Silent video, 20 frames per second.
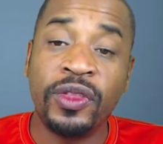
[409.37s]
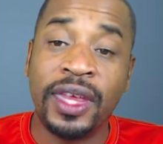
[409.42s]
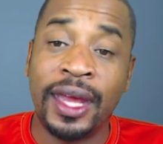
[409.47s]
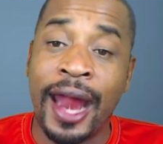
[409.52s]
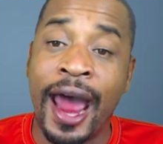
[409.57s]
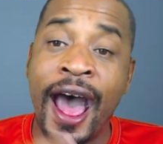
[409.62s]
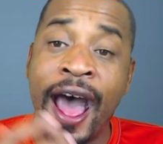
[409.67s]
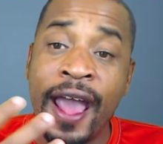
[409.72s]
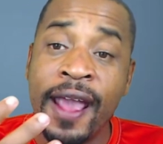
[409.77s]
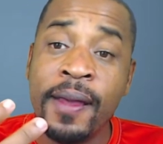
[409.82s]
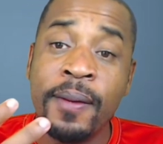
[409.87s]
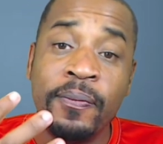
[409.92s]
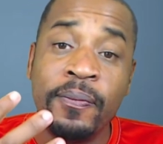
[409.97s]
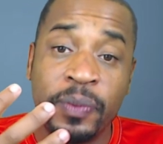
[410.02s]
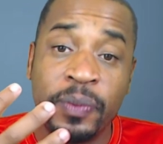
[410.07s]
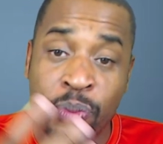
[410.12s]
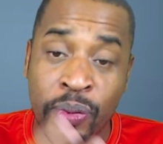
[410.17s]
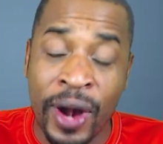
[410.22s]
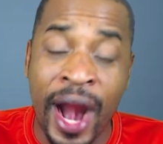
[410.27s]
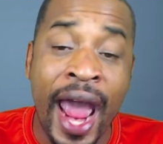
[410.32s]
that I
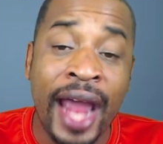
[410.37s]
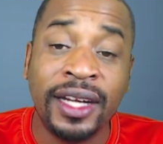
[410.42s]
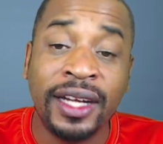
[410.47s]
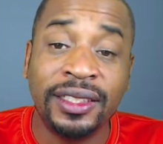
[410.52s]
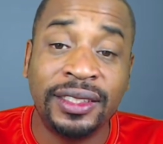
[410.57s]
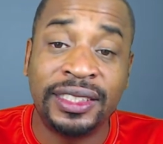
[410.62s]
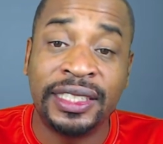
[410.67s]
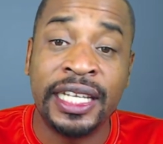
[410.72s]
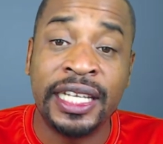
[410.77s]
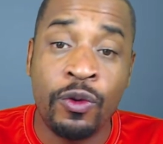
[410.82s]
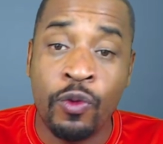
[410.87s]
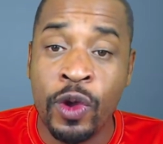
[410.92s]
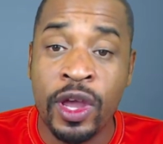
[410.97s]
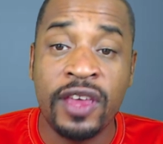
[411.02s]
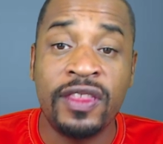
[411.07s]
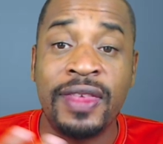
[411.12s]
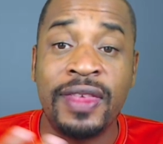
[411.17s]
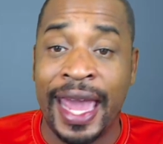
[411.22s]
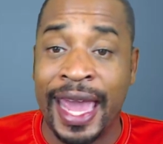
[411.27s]
am practicing with